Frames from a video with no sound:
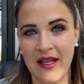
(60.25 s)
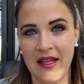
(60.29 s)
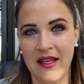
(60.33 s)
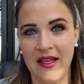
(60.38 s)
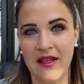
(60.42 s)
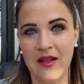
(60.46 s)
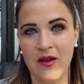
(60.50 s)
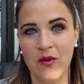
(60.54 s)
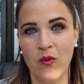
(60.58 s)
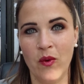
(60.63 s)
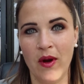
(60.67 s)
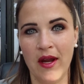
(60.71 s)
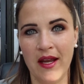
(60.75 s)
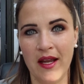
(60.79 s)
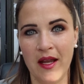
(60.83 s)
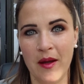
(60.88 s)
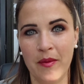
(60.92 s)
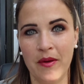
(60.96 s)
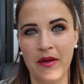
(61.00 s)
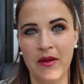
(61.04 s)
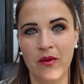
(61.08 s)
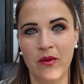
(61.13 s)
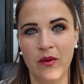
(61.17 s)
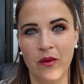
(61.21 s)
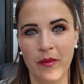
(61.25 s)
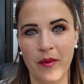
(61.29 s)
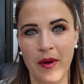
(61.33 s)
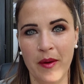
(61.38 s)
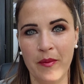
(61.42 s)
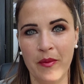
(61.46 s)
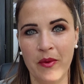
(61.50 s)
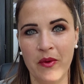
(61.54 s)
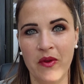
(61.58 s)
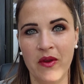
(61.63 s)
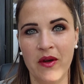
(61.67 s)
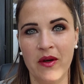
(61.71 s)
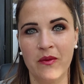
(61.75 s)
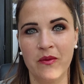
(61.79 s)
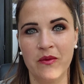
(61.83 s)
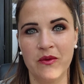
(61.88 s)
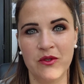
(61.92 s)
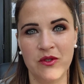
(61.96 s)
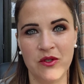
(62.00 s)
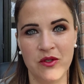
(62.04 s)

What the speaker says: and then you wake up and you remember that it was